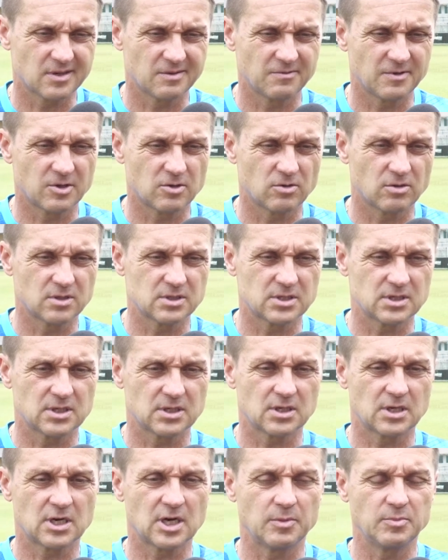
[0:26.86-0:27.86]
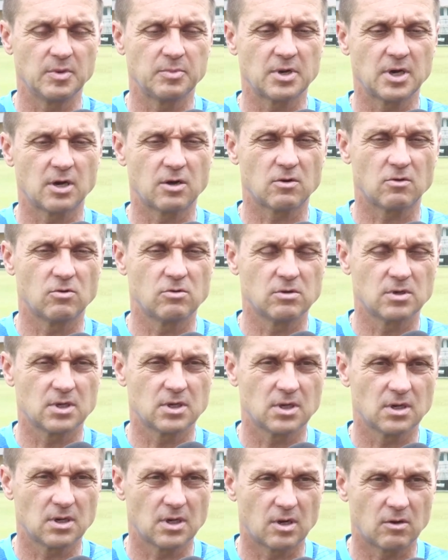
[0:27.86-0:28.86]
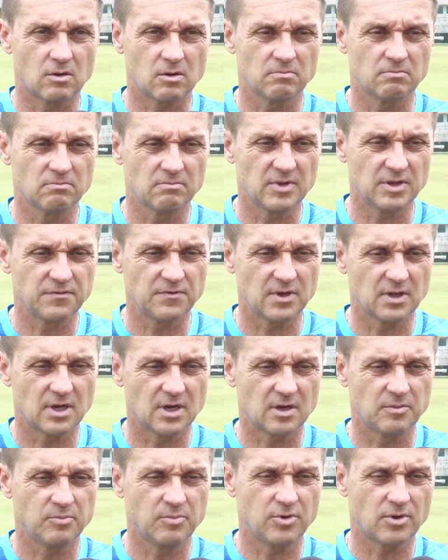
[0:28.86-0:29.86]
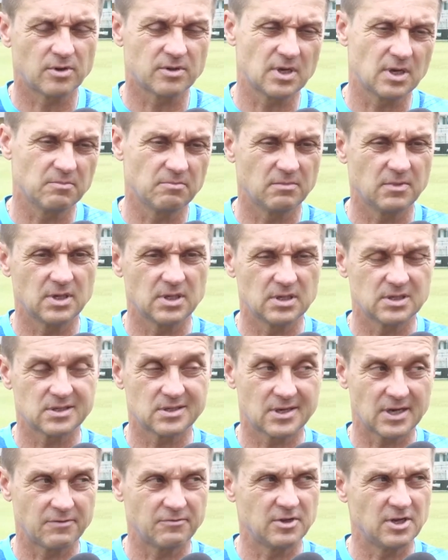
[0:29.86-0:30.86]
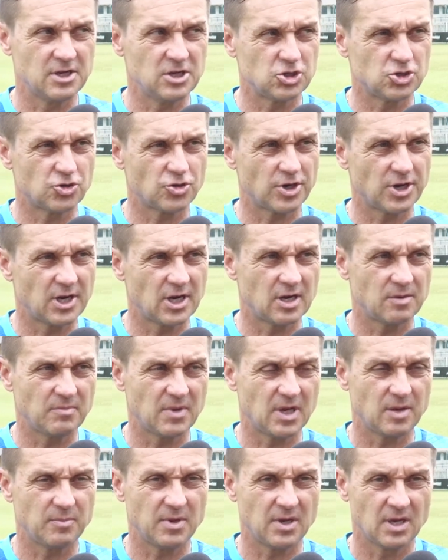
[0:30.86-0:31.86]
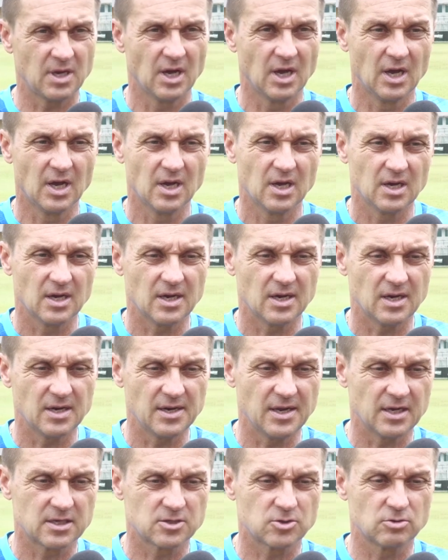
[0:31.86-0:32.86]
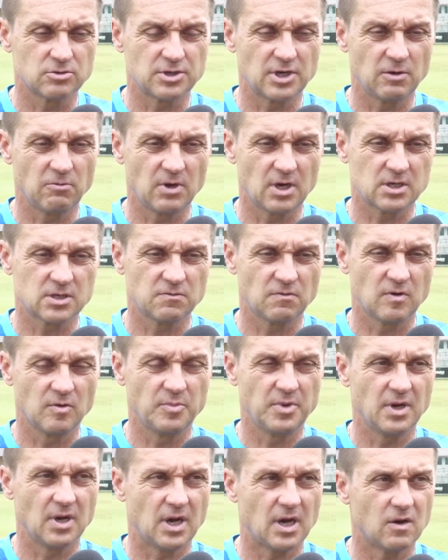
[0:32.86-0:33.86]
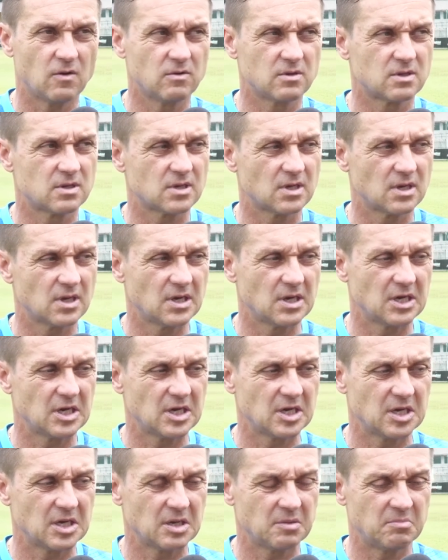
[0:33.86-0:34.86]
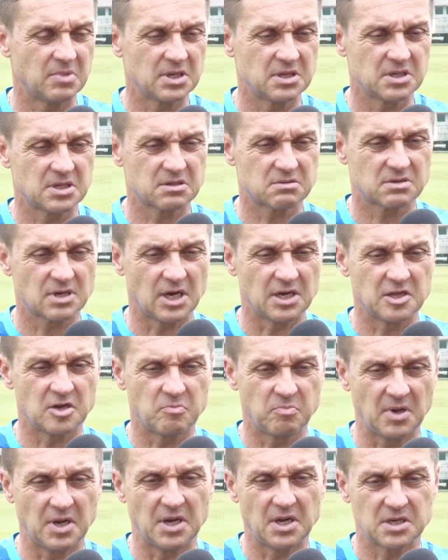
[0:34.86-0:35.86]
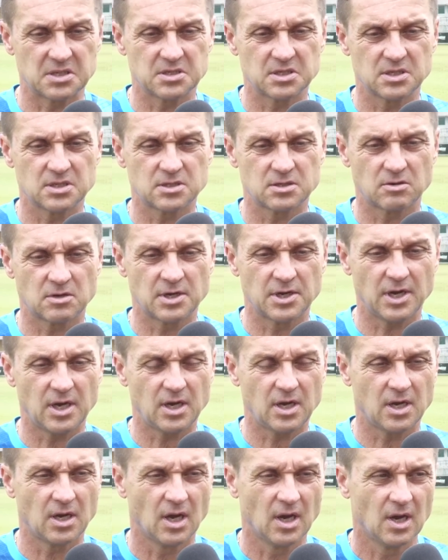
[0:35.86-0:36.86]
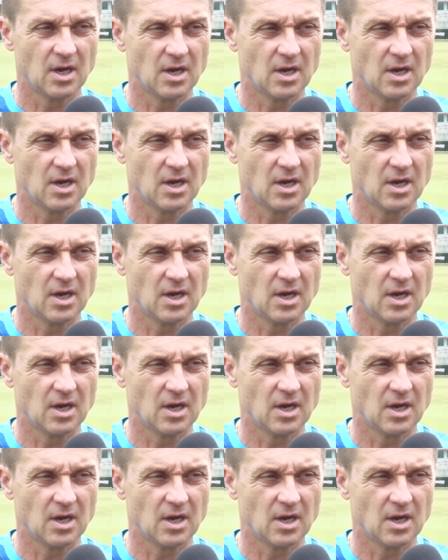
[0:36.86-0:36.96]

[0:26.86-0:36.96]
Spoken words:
because Habib Haroun, our midfielder, important, have the injury and maybe next 2-3 weeks will be out. But other players is okay,